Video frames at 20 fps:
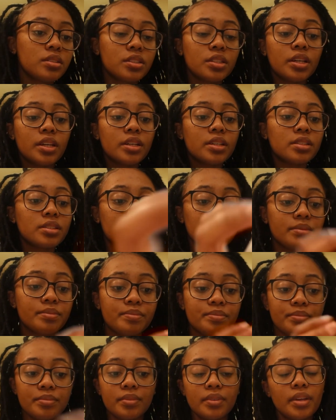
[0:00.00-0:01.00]
yes,
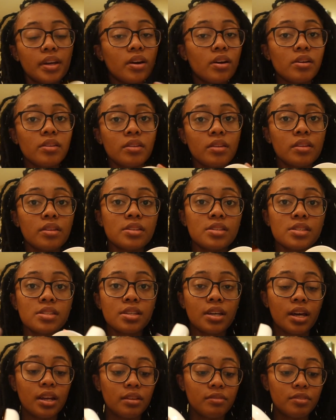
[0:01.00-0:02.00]
all of this is
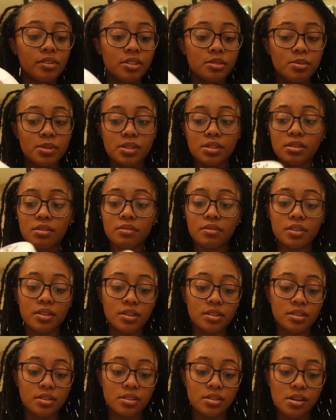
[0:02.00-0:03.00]
kind of expensive.
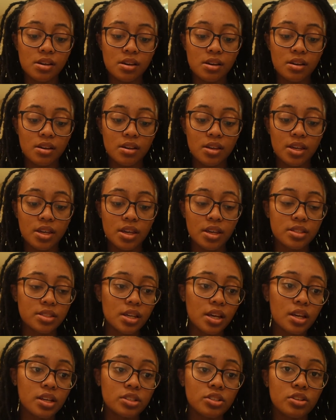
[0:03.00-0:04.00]
This Hicks
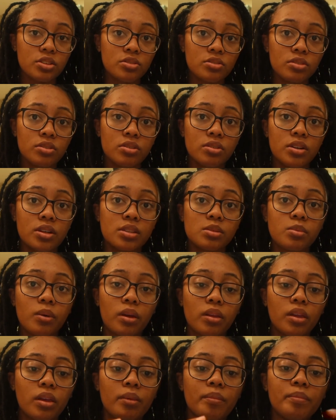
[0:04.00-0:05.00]
edge control, it's
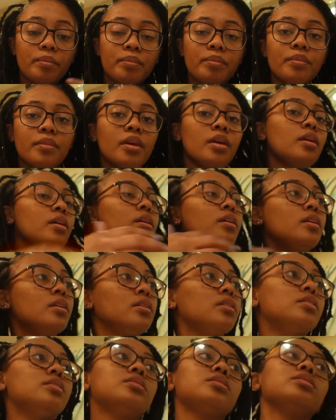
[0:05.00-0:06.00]
worth it.
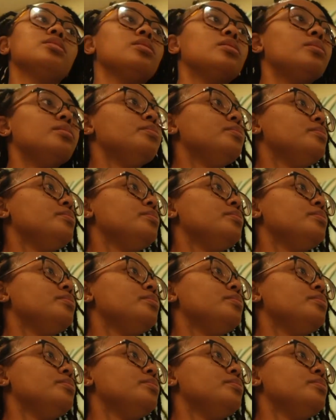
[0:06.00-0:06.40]
So,